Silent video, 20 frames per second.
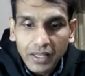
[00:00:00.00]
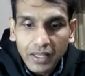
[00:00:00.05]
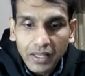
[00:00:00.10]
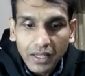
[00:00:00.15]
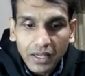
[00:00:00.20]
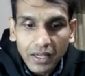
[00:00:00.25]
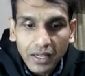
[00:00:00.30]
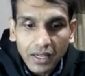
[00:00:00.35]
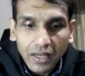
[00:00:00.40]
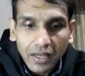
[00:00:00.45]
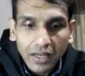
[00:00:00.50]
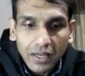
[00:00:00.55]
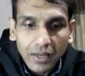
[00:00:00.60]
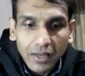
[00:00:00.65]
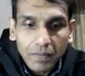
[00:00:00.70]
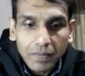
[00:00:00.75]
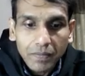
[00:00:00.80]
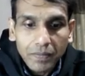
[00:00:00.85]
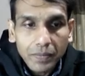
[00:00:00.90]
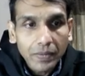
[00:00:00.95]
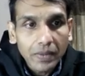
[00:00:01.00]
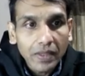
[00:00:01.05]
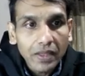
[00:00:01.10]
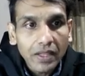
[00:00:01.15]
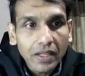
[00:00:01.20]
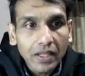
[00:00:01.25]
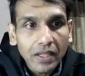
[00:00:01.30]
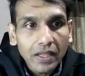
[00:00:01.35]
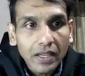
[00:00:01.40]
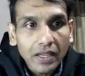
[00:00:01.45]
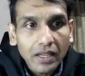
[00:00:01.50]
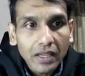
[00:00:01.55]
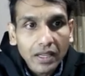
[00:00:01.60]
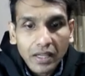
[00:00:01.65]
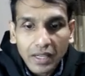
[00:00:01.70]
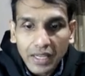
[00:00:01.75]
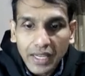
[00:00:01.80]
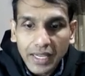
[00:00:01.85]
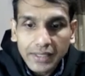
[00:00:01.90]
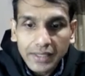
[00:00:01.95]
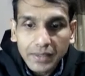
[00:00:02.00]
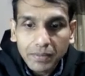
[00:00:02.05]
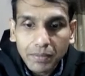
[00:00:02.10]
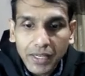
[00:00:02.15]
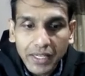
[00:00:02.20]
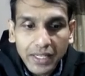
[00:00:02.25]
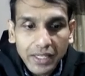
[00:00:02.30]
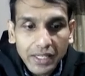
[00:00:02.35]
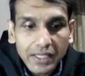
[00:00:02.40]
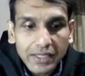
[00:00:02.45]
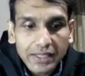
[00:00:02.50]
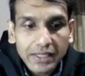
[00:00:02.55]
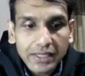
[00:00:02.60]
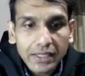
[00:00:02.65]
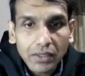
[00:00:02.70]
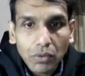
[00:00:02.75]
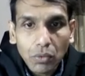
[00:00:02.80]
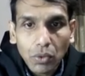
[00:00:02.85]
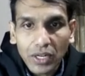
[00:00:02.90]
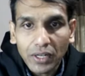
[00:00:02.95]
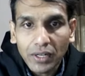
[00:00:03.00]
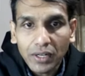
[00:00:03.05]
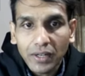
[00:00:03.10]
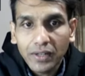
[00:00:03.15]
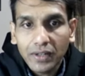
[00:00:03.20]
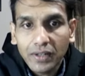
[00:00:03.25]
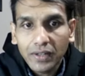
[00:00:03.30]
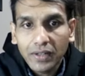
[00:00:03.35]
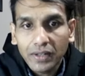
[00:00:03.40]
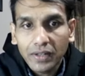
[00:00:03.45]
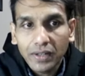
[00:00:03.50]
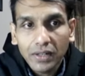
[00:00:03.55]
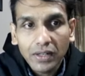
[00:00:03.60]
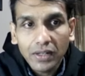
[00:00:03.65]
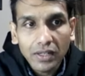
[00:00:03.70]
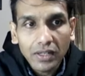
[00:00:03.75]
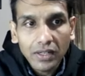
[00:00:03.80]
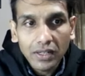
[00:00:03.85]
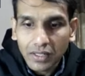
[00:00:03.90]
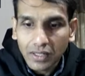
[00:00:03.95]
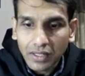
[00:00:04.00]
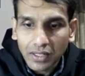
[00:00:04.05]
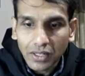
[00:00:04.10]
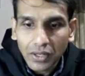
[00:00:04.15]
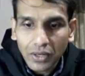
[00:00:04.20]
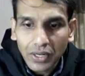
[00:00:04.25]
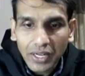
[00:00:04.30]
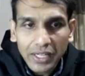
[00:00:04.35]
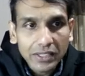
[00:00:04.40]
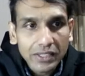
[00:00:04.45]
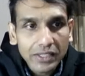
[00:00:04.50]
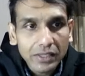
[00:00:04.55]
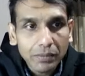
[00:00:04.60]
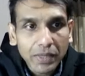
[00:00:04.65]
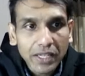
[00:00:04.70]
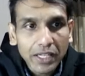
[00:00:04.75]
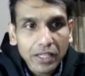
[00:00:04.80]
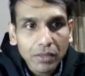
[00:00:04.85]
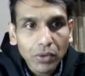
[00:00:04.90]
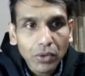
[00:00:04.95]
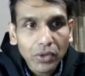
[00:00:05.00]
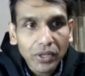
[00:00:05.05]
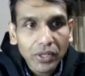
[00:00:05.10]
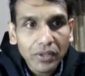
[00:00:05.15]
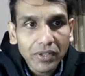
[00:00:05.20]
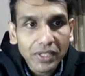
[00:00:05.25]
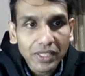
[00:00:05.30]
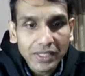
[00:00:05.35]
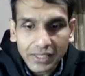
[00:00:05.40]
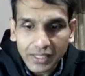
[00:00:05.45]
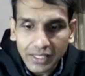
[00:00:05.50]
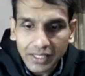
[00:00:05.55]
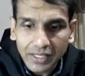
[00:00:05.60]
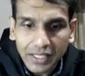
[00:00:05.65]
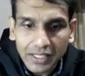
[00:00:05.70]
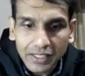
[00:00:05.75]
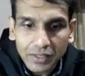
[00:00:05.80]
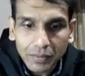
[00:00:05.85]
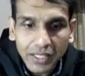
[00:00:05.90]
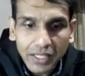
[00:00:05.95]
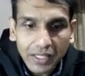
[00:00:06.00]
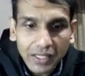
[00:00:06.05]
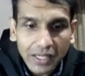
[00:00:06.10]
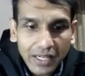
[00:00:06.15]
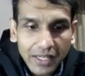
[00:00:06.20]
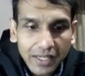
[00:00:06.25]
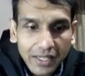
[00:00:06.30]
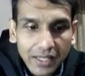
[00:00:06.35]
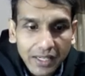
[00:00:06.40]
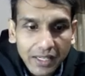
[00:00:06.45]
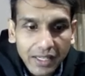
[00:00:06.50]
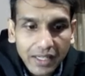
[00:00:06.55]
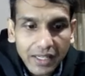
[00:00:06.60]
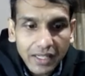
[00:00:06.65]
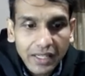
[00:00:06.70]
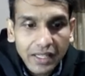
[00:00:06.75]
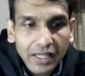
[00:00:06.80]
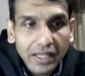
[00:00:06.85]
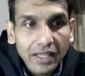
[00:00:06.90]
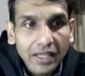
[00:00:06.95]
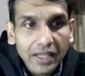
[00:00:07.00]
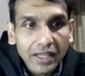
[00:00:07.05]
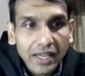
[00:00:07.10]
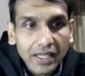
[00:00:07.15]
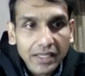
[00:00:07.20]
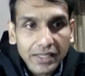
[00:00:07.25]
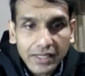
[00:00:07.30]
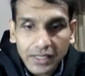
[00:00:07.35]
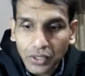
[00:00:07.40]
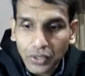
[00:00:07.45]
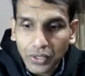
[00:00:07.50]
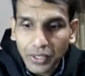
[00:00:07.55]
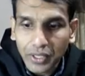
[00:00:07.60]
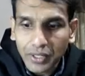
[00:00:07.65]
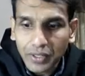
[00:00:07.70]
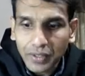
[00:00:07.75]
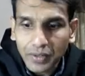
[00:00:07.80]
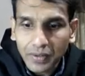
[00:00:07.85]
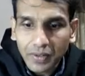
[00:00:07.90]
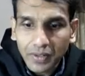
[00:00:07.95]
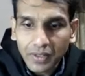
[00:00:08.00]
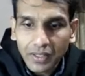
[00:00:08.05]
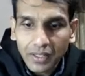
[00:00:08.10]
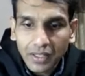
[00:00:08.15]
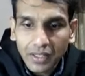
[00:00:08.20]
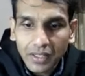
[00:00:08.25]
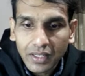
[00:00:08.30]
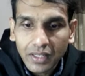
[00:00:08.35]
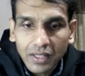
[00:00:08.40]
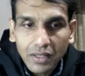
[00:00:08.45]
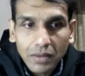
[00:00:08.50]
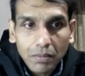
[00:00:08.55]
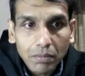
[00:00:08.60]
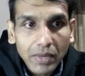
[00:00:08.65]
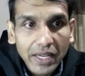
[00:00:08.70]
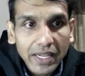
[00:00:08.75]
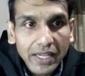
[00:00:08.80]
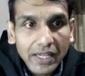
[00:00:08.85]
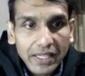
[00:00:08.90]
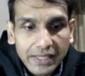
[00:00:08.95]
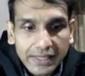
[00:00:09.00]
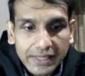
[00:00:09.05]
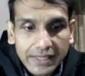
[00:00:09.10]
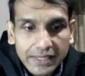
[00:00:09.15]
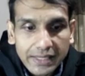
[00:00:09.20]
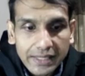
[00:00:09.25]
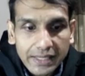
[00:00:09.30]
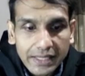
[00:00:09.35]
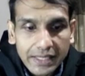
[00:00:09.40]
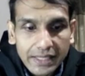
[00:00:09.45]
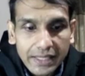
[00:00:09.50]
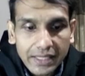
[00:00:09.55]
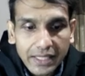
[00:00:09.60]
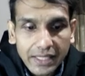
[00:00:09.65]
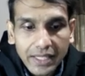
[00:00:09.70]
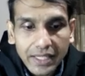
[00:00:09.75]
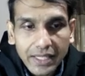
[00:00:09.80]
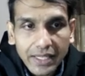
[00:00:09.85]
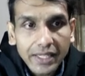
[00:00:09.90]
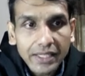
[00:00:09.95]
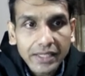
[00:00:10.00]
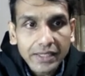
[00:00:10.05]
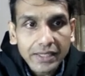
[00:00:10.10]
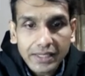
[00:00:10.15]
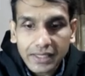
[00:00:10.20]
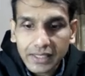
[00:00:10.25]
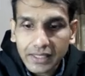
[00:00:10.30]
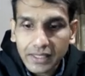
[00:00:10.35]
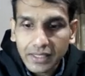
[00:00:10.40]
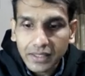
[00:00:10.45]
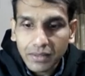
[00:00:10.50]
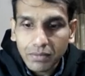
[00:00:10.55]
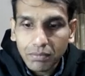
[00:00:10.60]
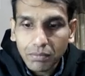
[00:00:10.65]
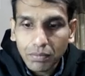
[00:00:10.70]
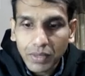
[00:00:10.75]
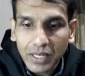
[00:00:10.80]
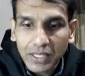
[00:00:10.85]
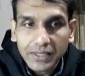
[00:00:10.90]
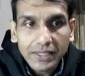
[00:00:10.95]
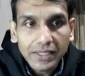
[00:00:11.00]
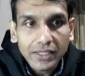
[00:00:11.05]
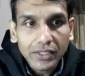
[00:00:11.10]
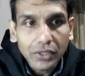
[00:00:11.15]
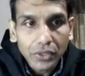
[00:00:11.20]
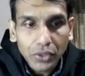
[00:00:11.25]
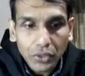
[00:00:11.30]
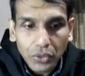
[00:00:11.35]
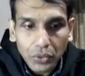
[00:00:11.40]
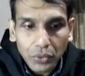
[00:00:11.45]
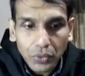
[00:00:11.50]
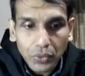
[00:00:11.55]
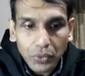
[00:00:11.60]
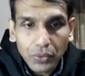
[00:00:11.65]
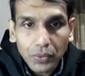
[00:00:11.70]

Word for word: um, x minus 1 uh, or let's make it more interesting let's make it like x square minus 3x plus 2.